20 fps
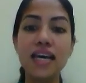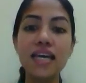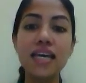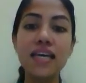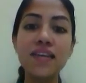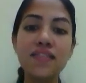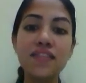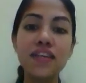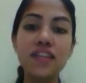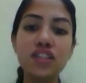
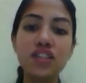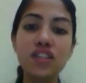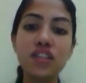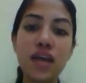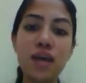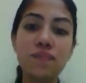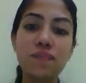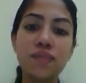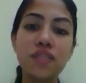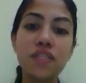In this
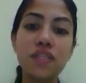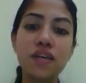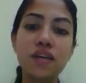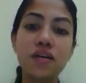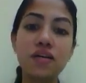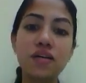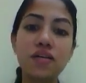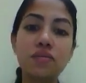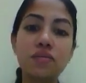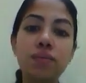
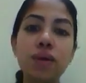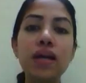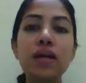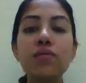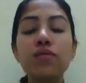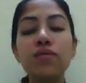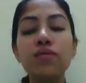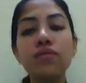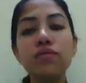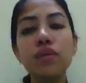chapter,
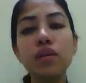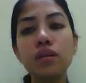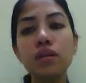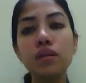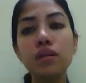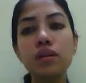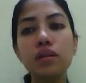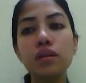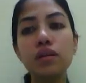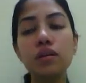
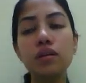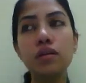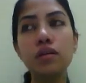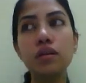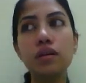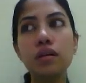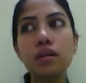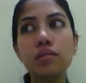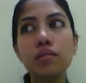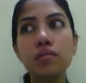
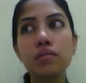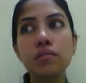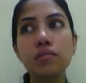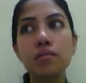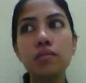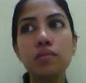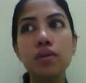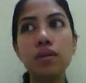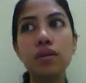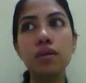a
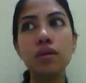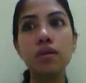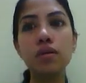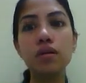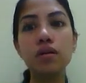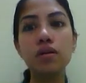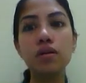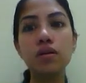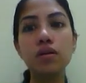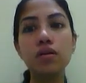
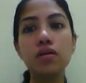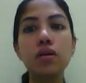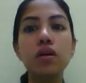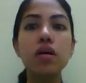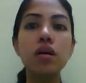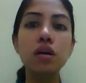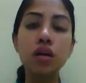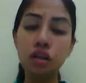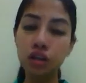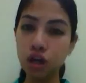
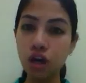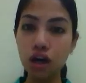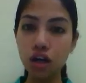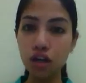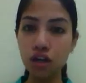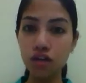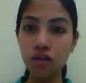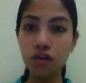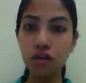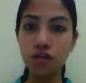
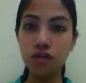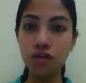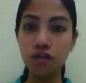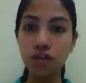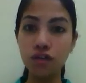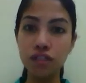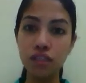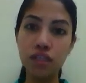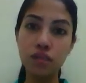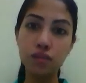lot of
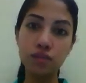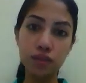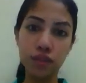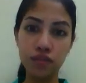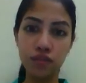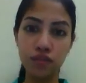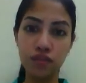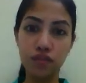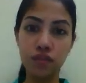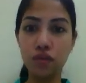your
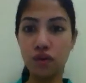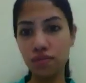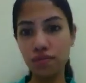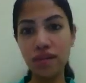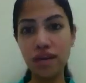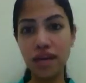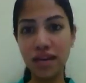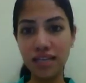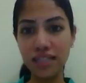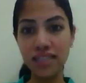syllabus for Form
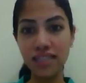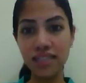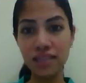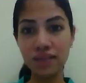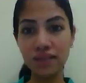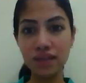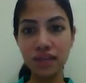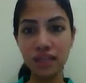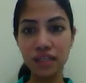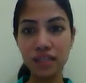9
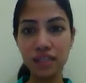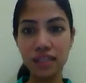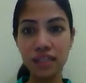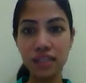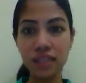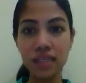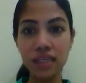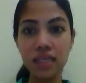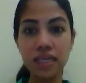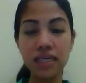Civics
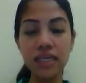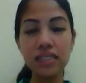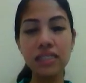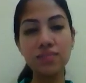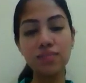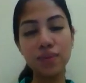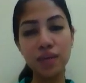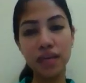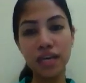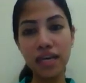is
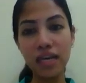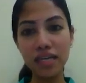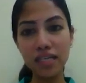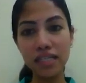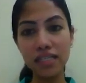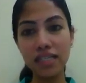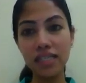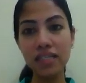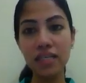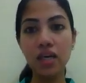
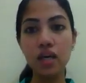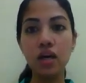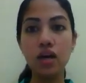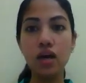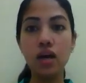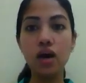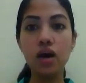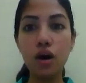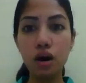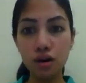based
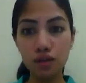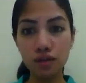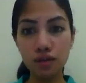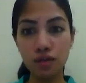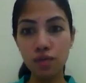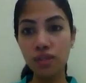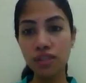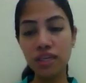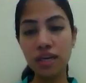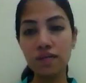off
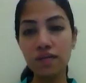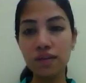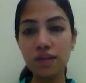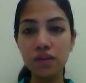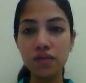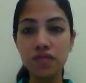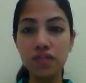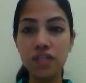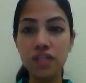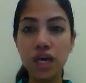whatever
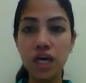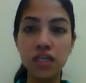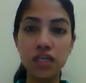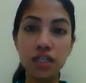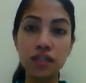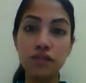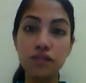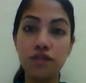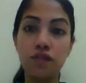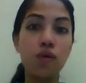you've done
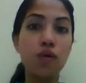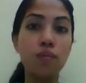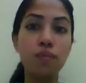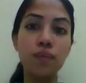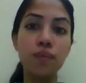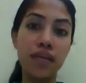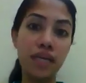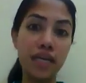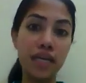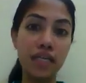in
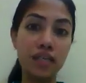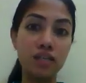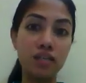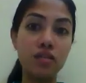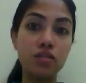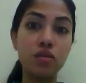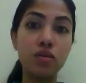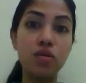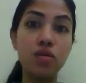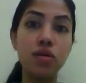Form 8.
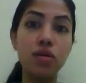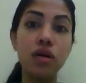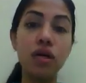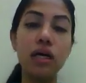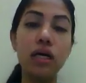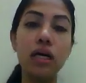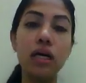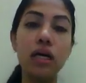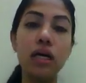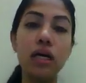So
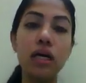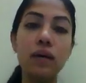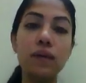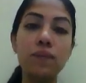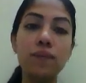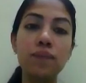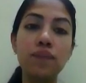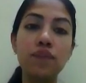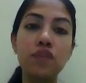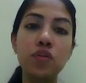
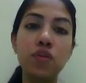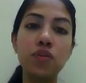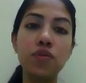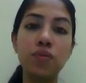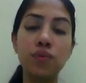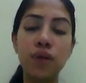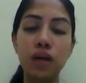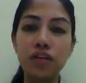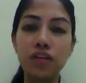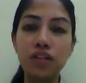
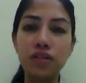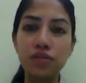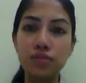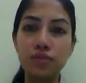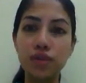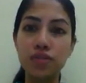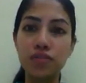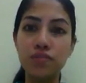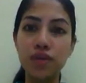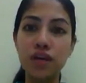don't worry too
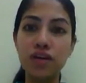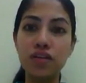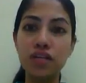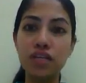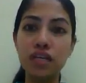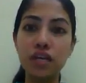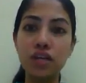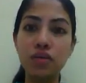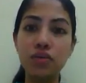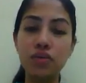much about
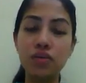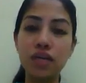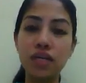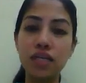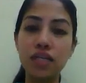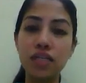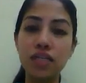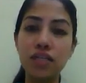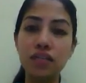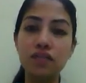it and don't let
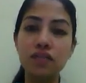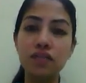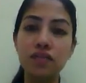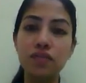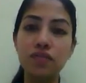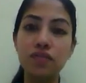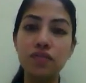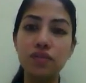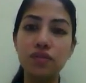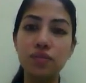it
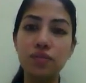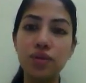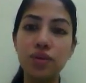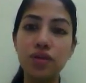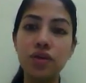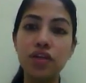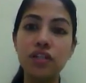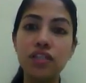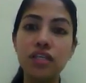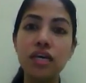confuse you,
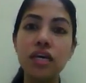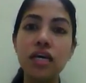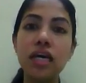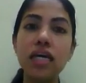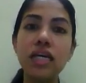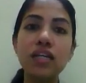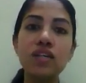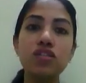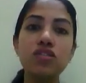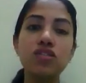because
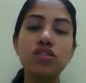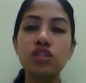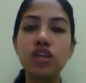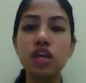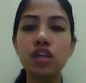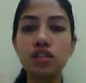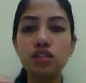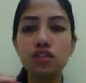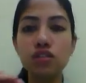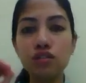it's
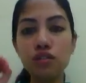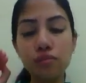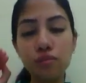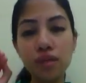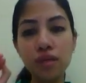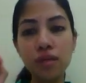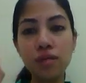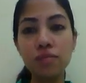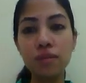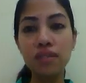just going to
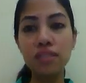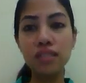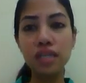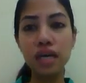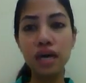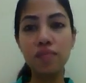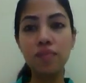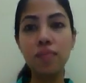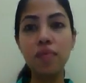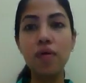be a
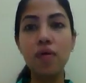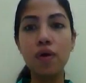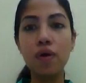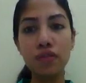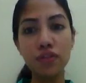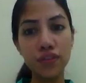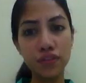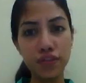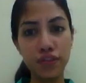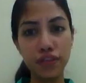build-up
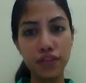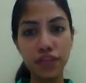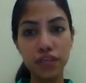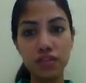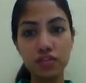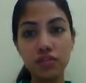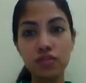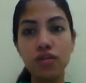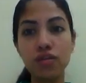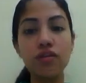on the
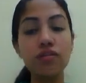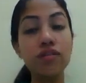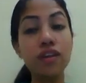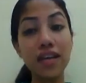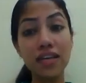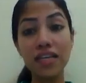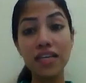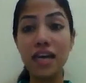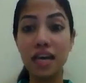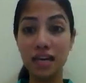things you
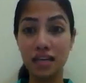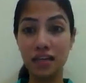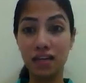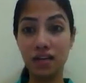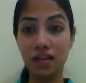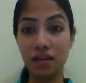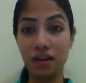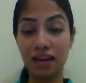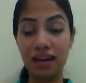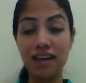already had a
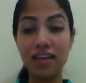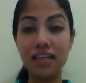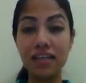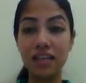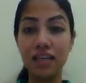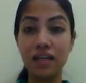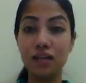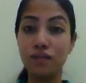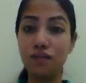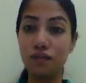look at
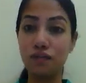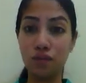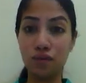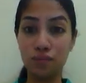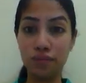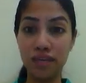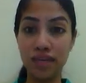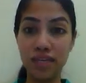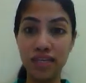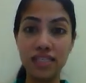in
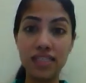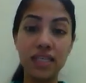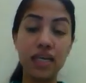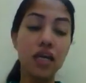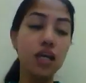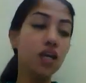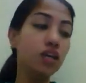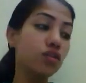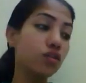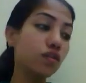Form 8.
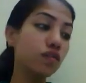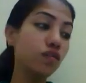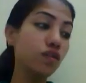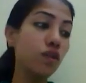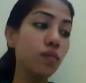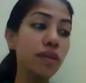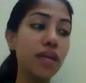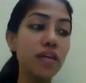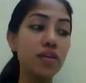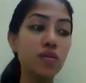So in
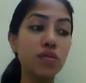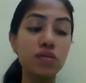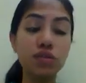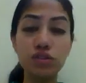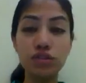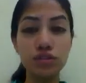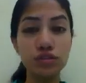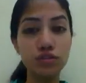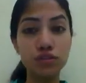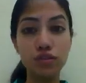Form 8
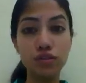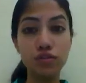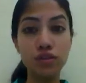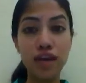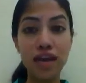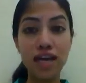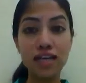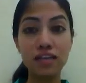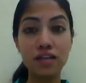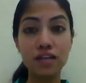also you
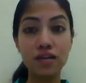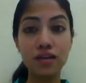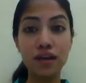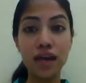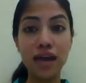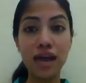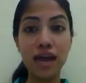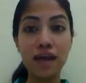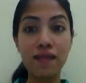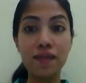had a
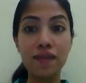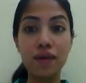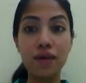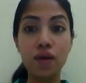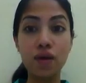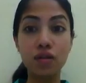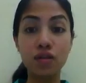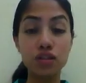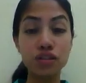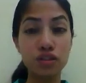look at the
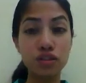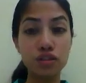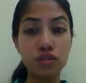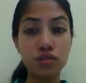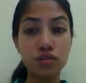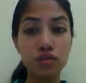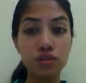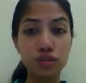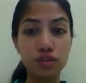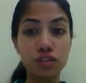
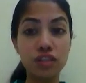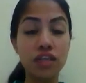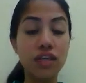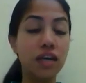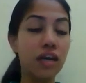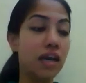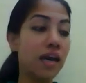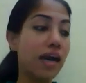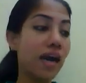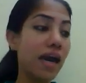Constitution,
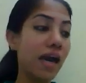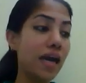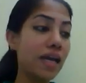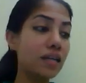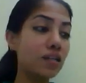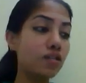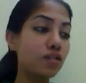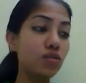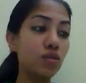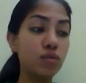
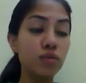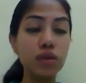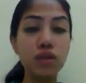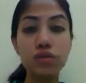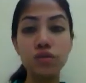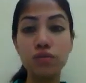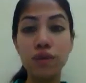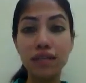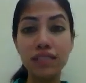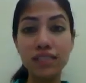and so will
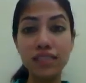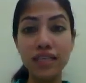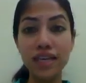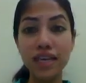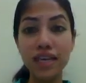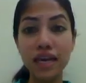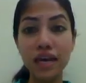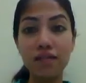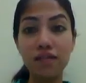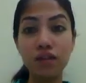you once
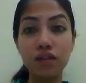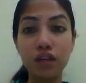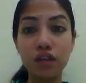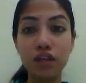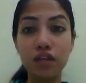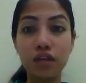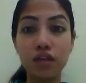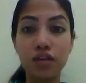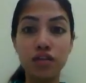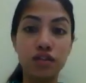again have a look at
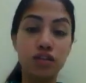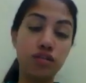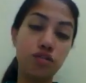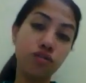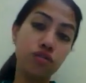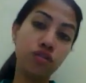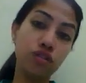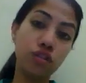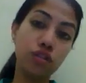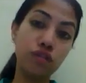the
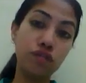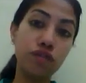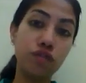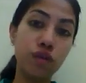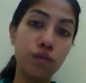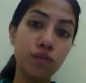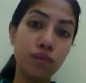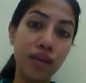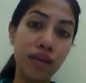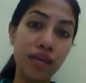Constitution in
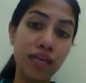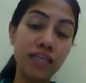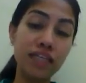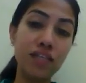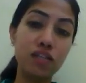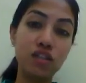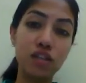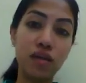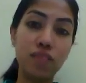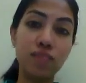Form 9
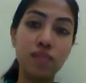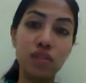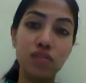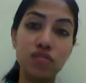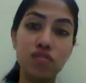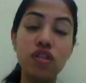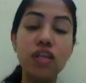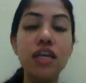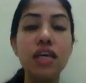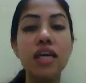in Chapter
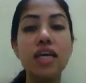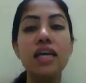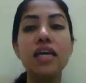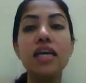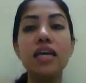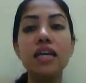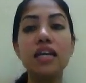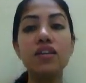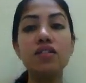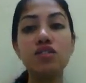3
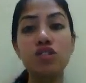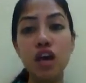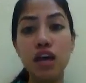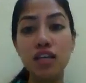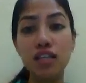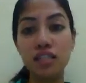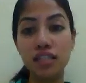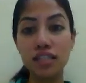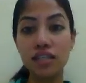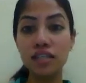in
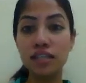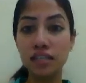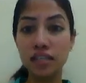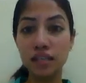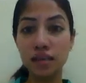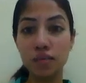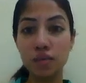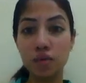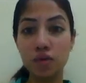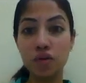just a
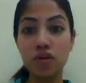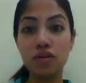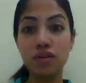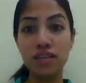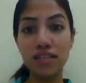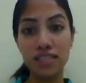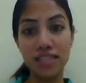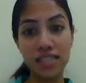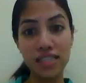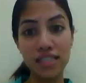little more
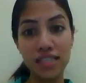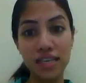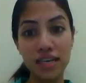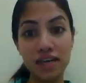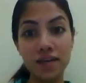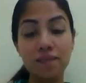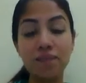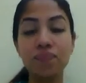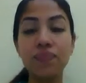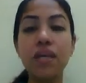
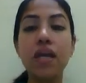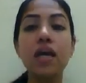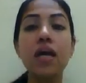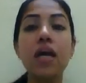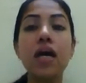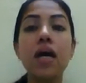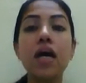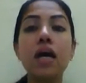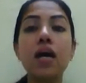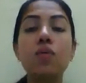detail.
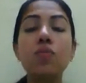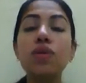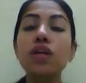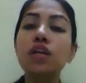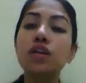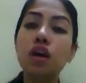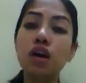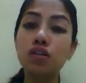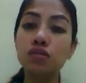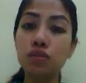
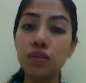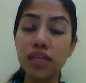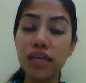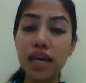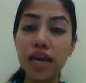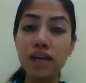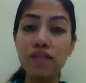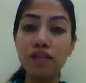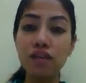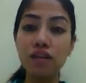We'll not only
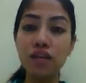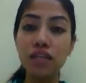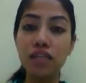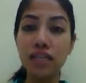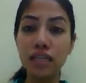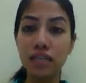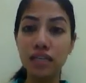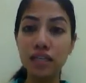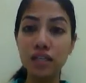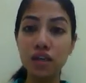have a look at
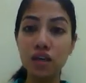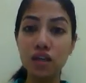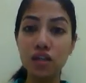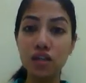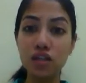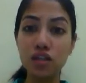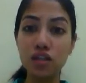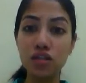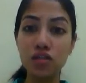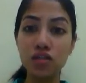the Indian
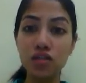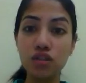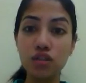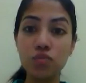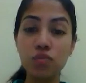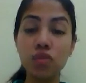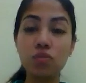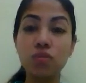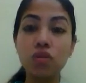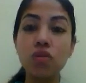Constitution,
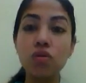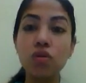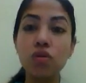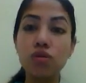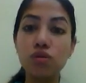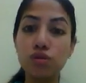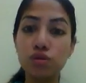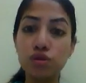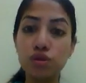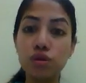but we'll
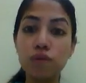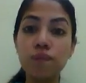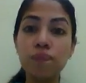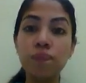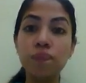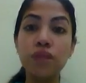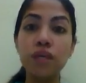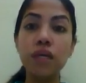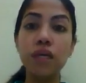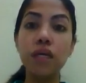also
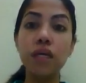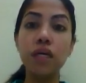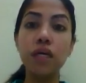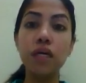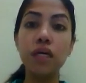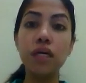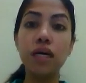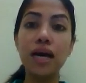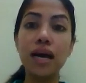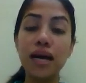
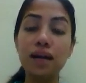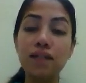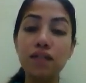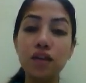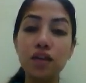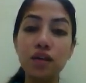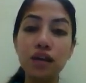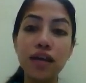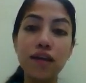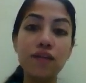have a
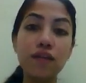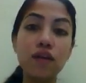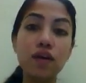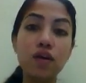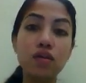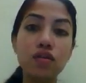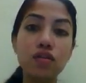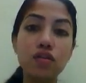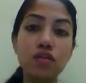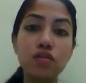look at the
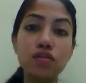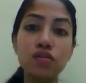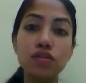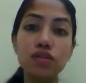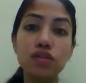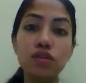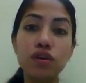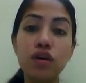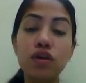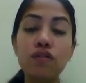
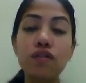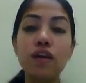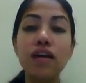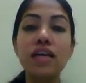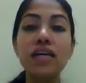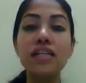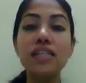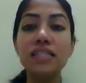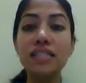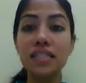Constitution of
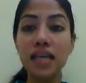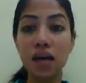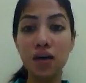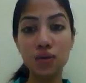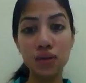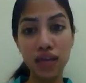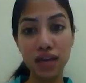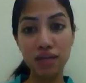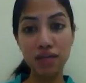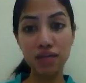
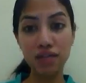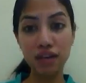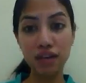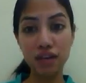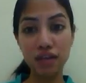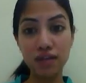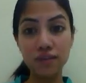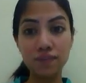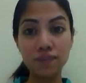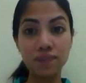South
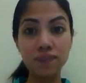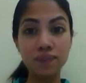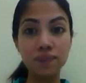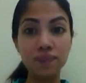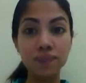Africa.